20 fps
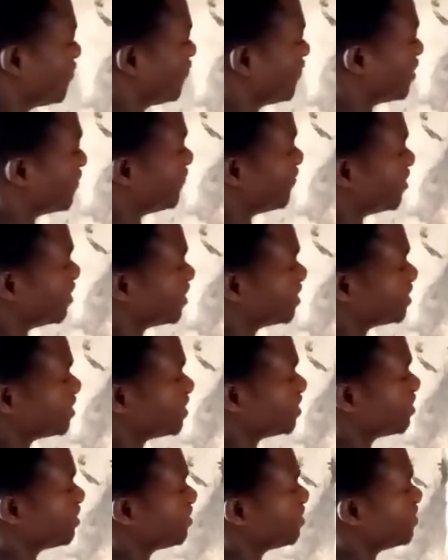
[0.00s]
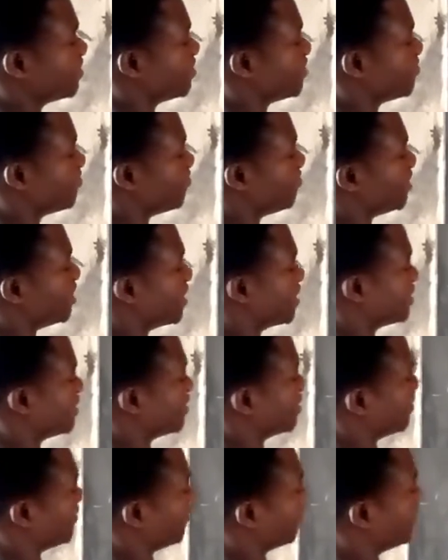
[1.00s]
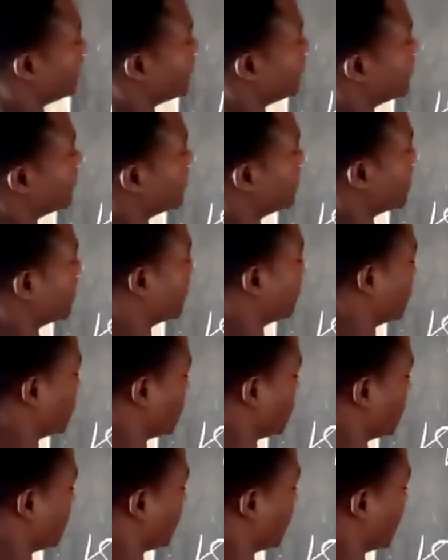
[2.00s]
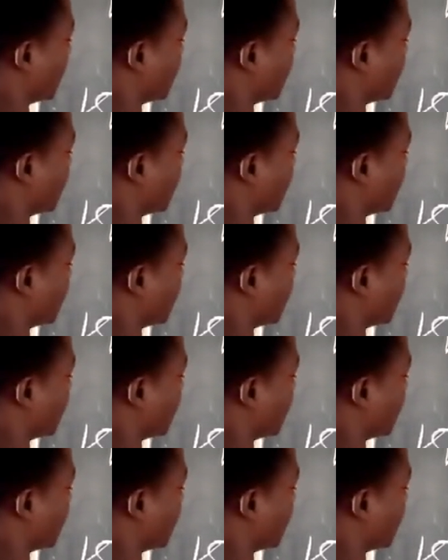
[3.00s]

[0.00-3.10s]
5x plus 15 times 2 give